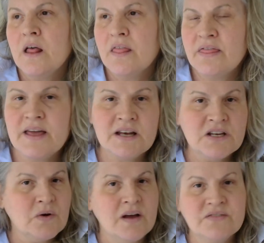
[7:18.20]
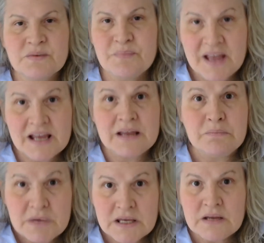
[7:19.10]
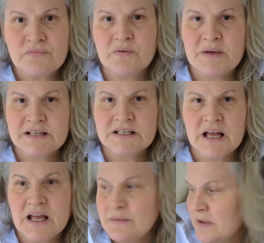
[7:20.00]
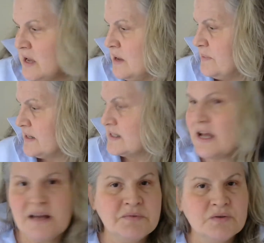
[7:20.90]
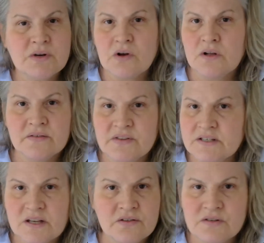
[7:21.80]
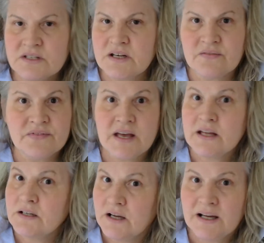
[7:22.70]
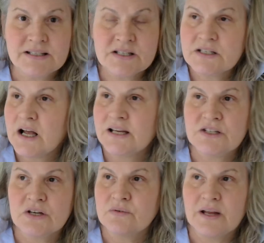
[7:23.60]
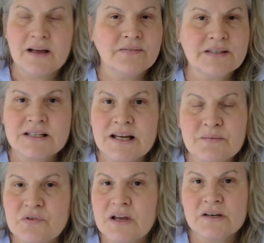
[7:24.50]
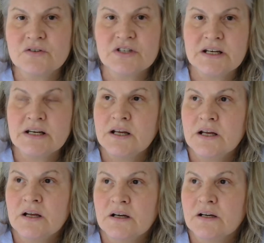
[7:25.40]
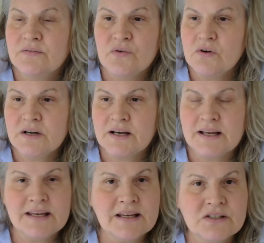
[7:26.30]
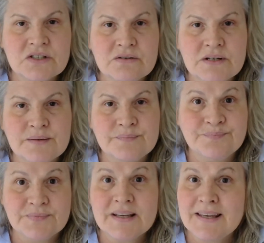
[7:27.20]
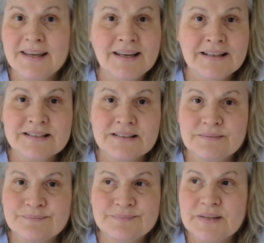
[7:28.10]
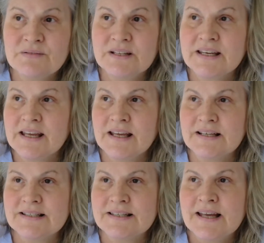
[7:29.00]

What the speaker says: then you have to pay me for my time, because I'm doing all this other stuff that I don't have the time or energy for it. I can't do it. I can't. I really can't.